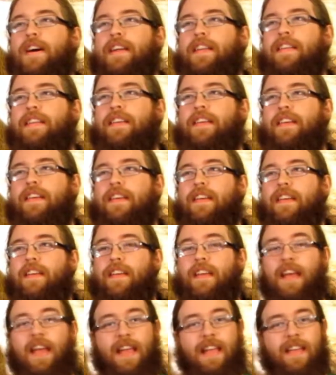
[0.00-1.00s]
But
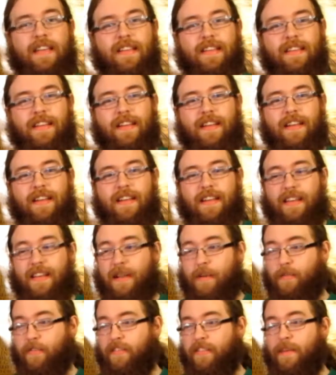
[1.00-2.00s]
hey,
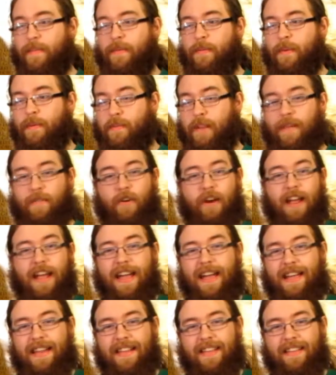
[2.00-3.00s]
it was something we've
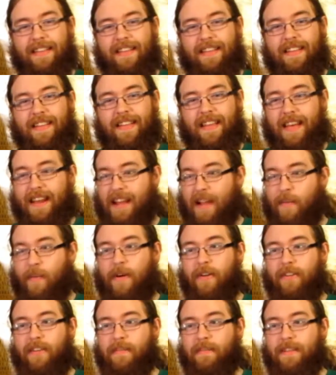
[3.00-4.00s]
never had,
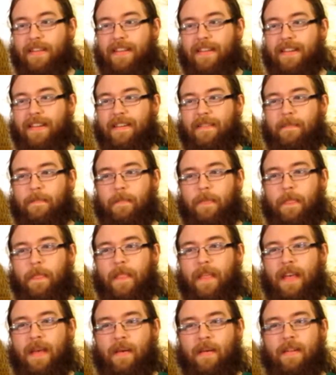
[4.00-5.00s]
and I welcomed it,
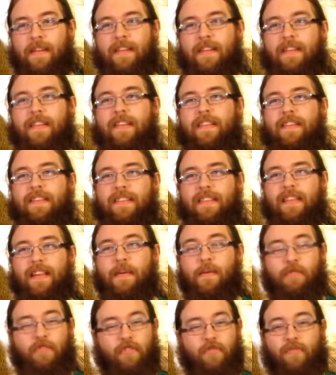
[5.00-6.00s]
and
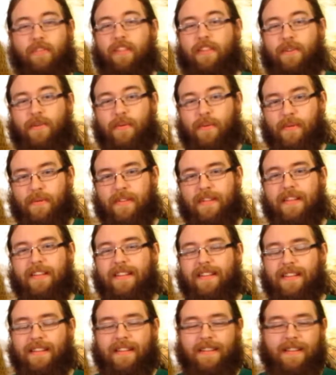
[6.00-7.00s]
it was just really
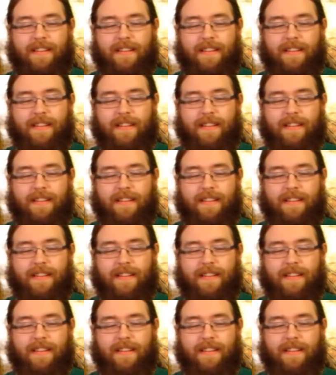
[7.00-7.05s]
cool.